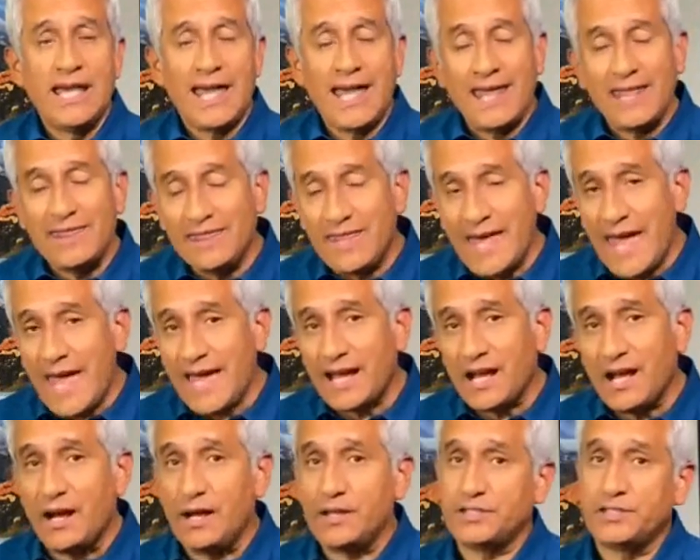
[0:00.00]
And that
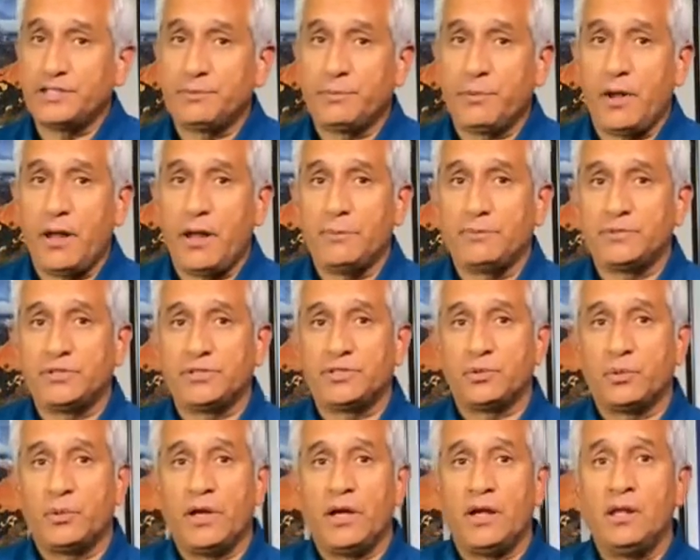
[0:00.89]
causes problems
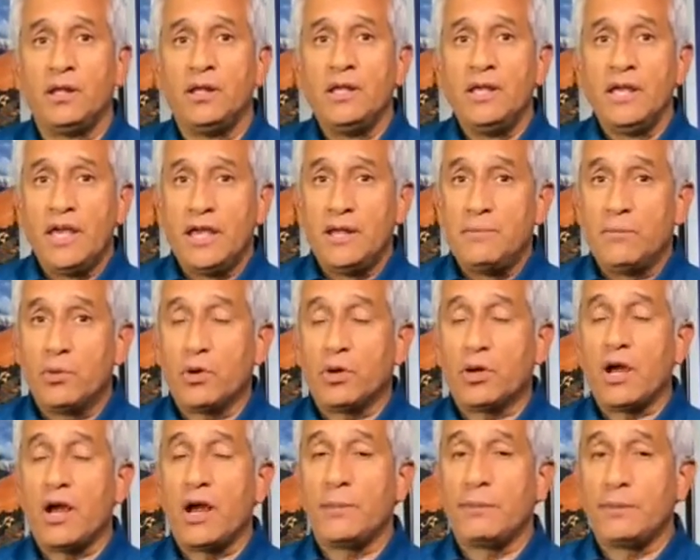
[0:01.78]
as well, and more
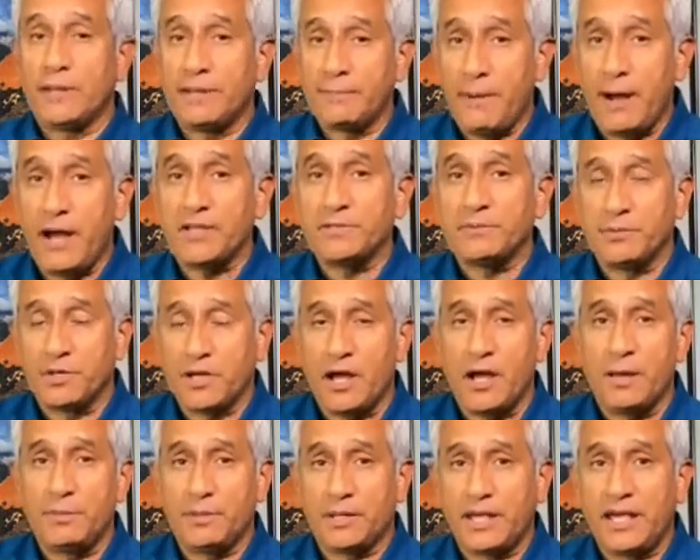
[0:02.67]
possible
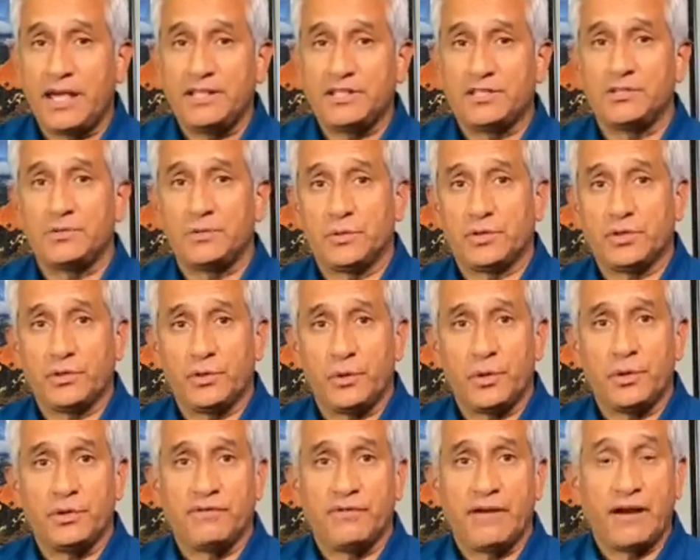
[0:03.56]
complications with
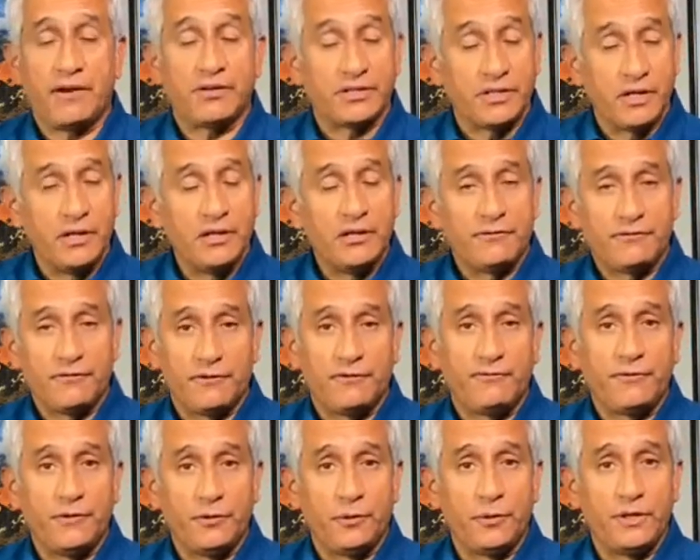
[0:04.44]
coronavirus for a
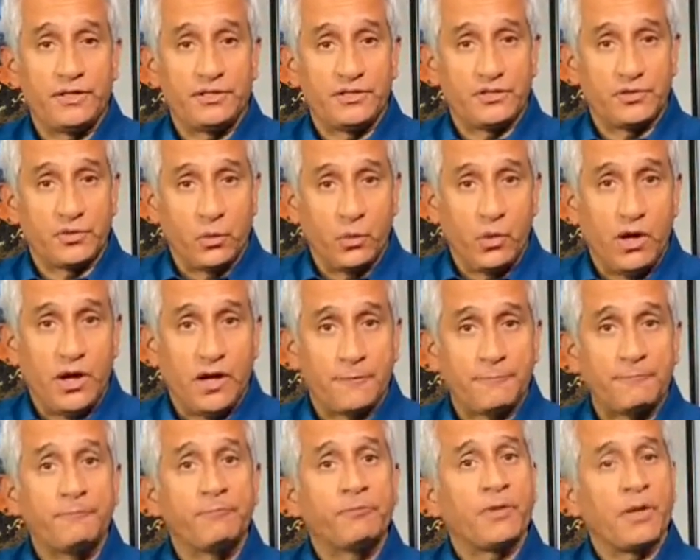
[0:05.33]
few reasons.
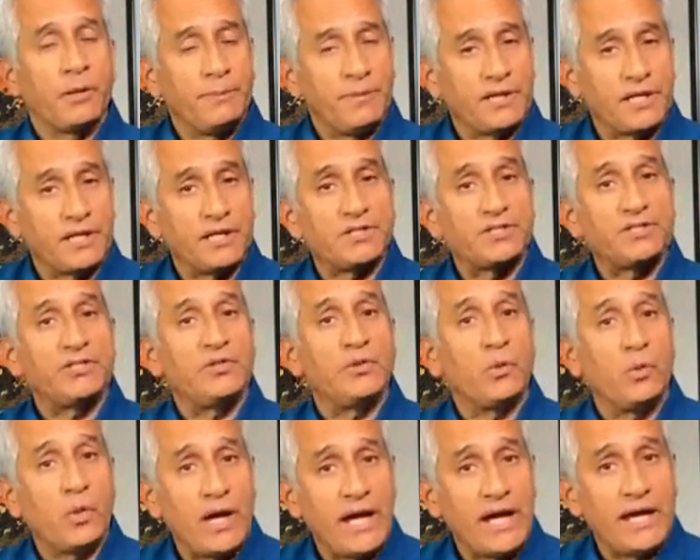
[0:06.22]
One, because of the
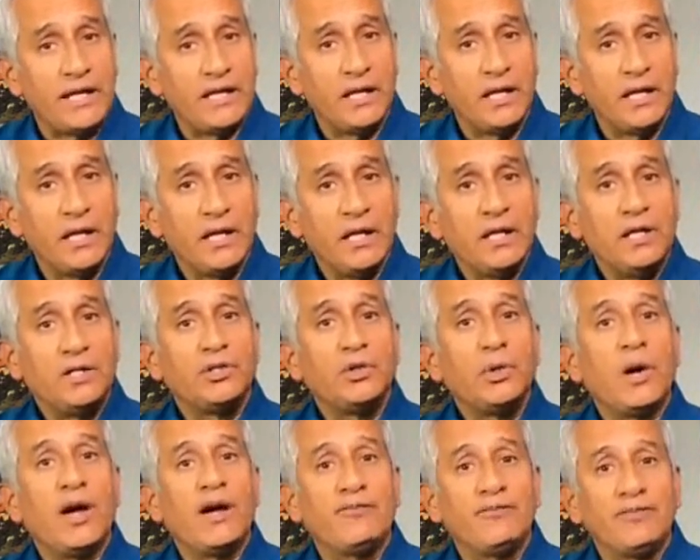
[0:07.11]
weight,
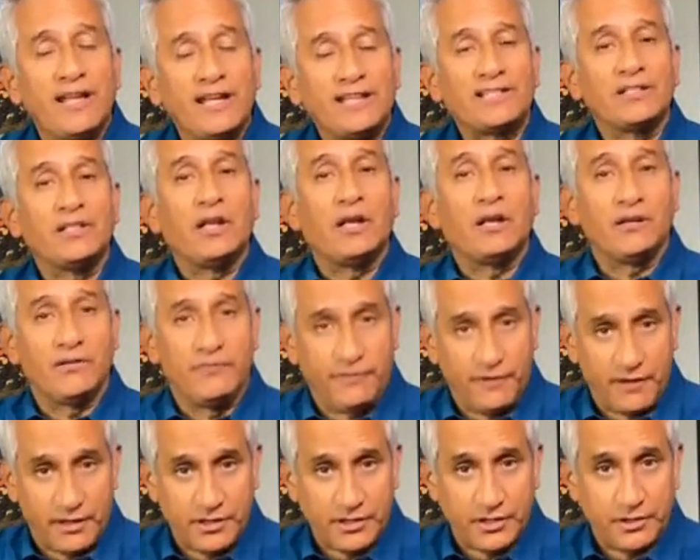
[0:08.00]
you have less lung
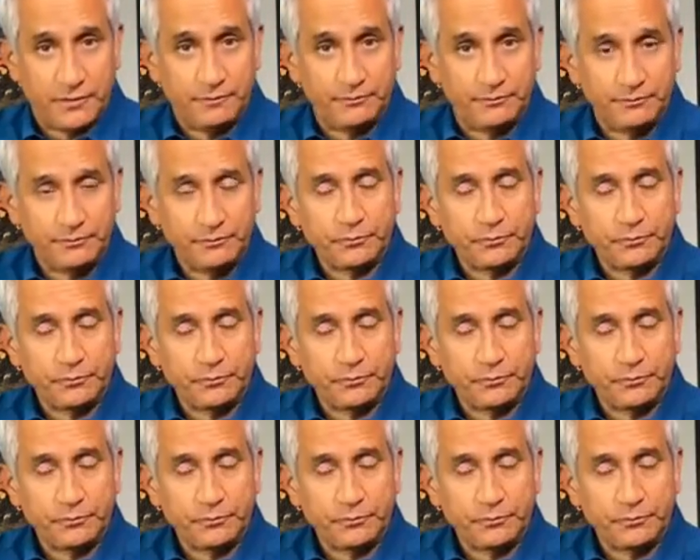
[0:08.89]
function.